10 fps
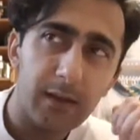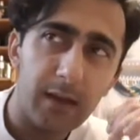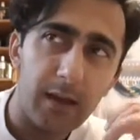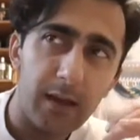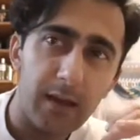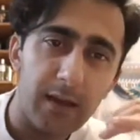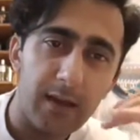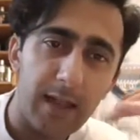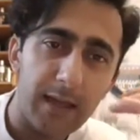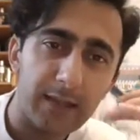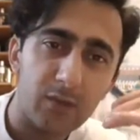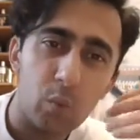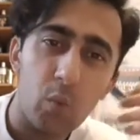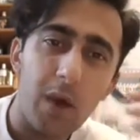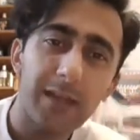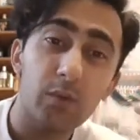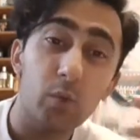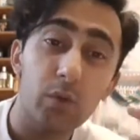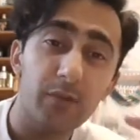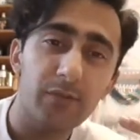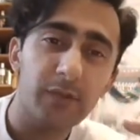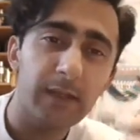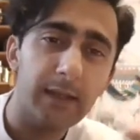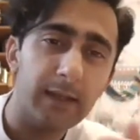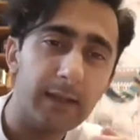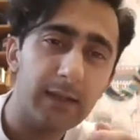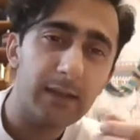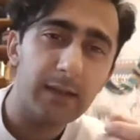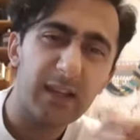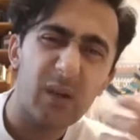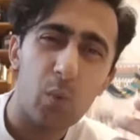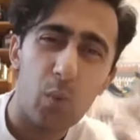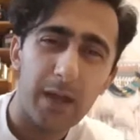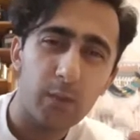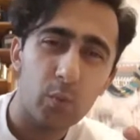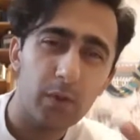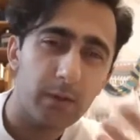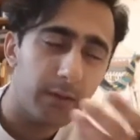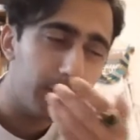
light white wood feeling, like a white wood,